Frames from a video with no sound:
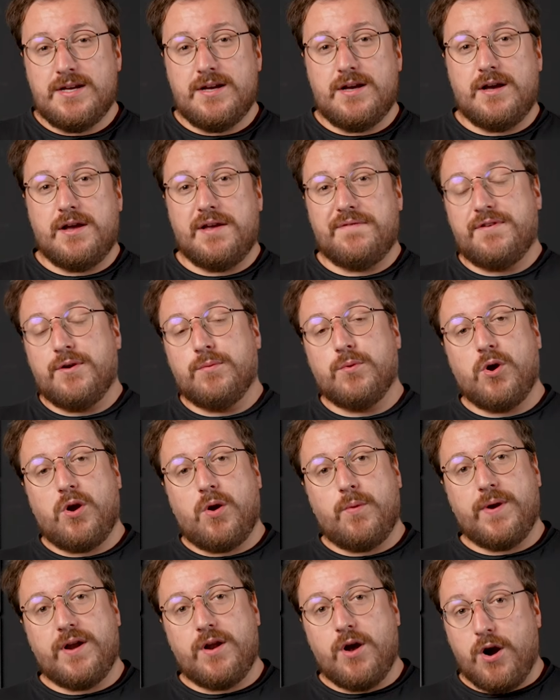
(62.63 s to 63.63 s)
If you're
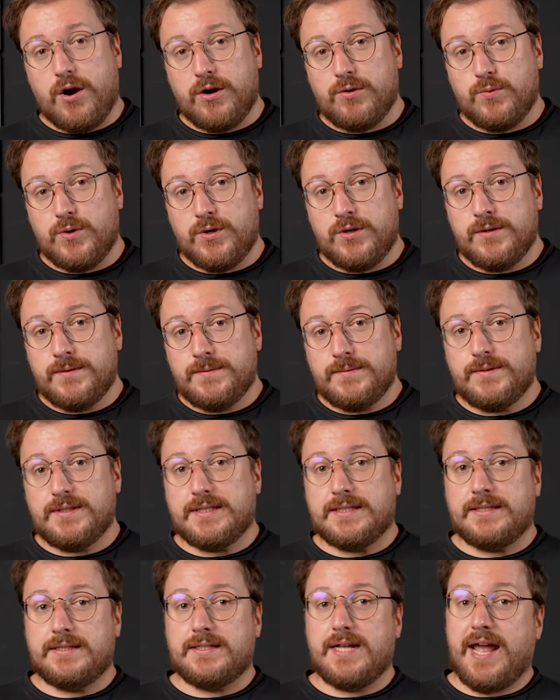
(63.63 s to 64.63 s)
working with hardwood,
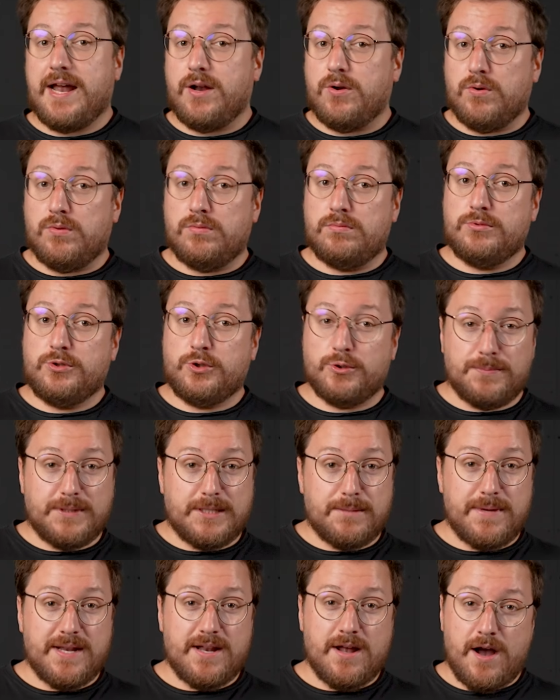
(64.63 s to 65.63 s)
then the angle should
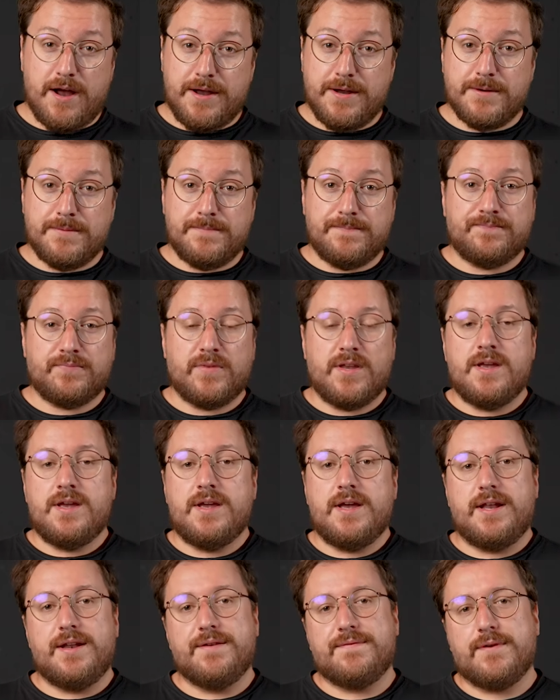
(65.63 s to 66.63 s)
be a bit higher.
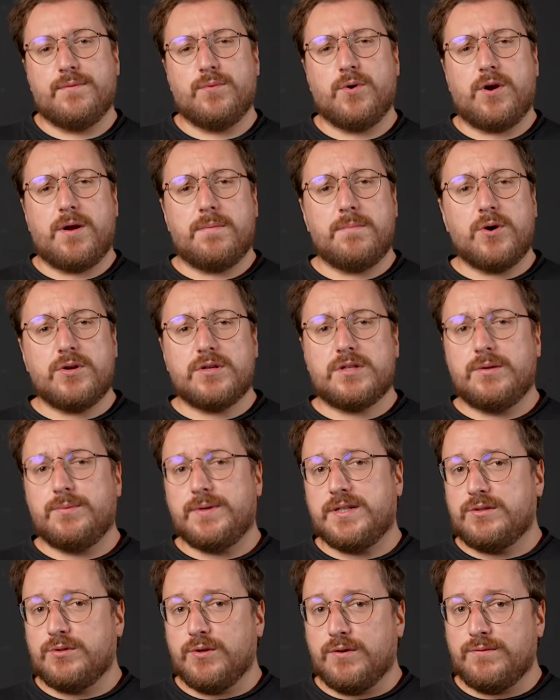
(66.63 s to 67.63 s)
And if you're working mostly
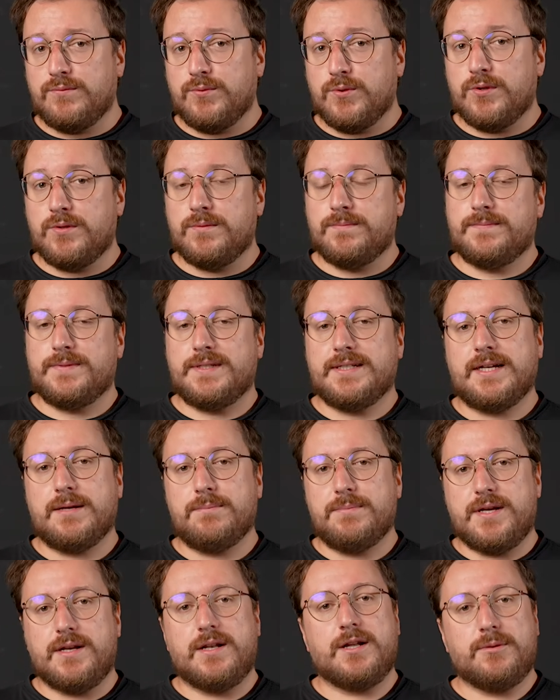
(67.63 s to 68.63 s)
with softwood, it
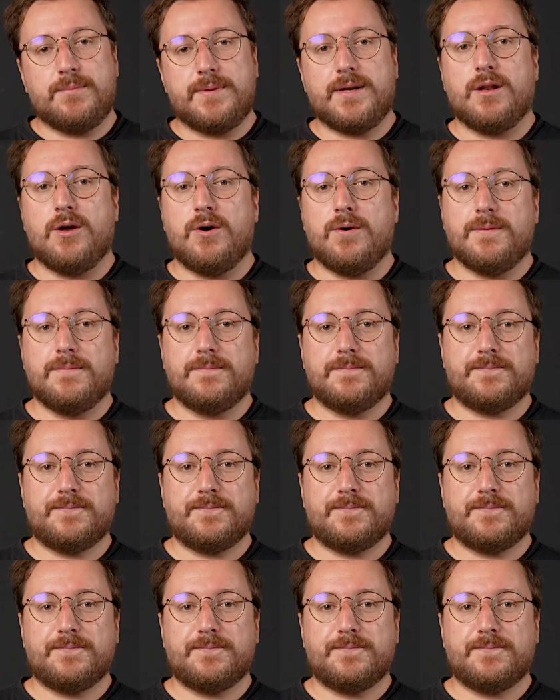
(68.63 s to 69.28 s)
can be a little bit lower.